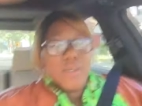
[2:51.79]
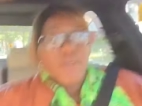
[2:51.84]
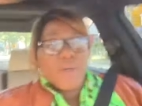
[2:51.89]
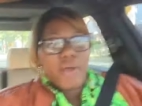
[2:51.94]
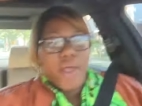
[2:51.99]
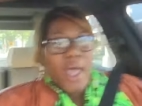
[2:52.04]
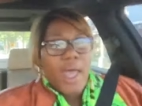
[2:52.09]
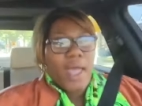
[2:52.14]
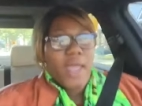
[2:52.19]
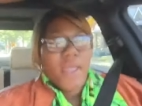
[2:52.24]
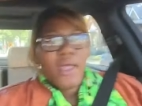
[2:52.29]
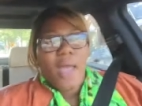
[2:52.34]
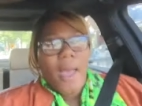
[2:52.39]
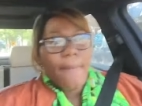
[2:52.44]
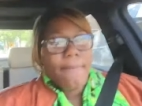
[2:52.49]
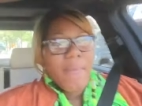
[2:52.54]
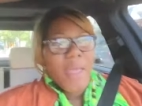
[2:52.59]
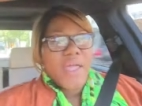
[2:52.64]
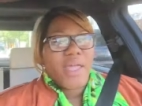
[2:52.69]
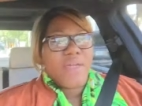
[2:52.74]
Okay?
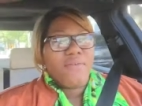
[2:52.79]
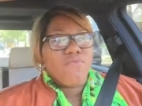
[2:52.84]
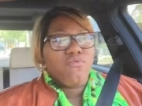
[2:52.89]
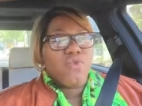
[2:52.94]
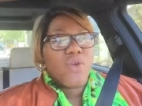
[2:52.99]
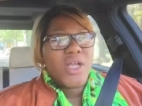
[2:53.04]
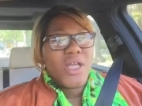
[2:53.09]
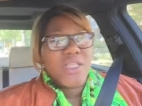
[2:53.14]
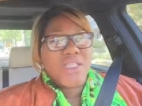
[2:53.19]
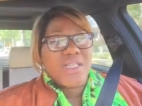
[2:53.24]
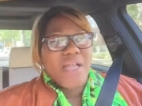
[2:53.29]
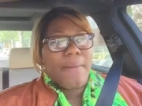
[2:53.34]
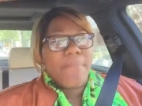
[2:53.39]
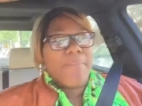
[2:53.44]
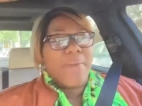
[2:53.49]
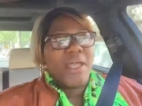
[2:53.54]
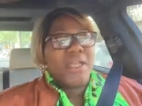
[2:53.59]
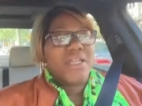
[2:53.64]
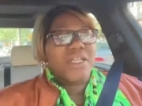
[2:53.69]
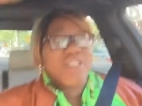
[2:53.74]
I'm making reason.
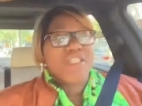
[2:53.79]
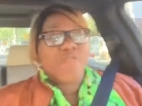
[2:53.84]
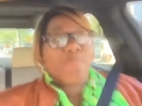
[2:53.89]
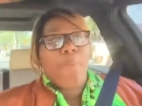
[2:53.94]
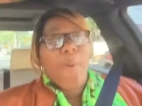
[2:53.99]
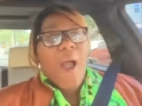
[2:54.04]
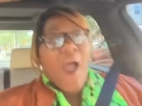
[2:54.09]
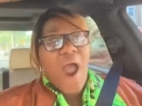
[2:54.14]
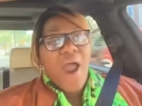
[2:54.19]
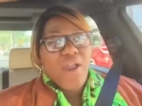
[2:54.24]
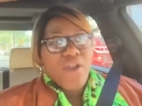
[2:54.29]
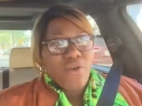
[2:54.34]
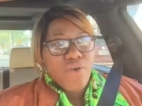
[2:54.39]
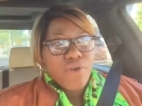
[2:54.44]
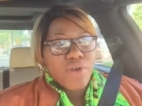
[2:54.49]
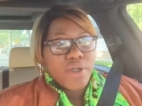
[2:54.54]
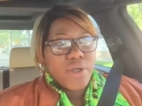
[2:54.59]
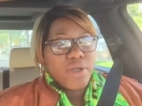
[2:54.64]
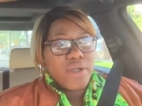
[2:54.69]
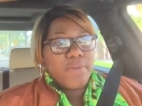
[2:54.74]
I'm being
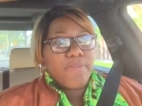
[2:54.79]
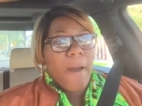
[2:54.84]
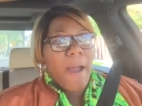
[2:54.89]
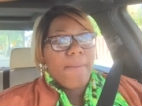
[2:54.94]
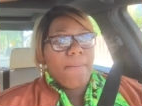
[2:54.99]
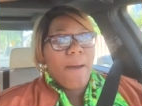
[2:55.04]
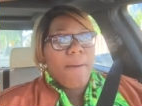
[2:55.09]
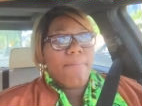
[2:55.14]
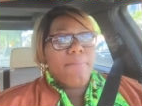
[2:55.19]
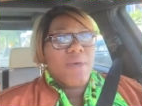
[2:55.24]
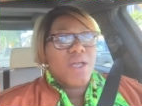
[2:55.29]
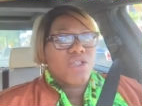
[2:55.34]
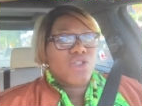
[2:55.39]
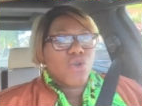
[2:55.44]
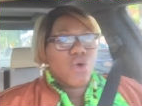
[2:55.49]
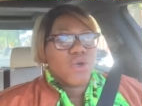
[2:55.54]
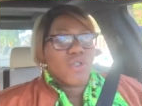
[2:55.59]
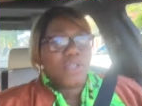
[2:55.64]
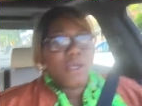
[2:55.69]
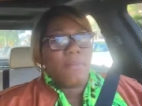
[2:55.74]
inspired by my
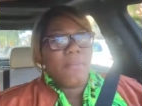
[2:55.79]
mentors.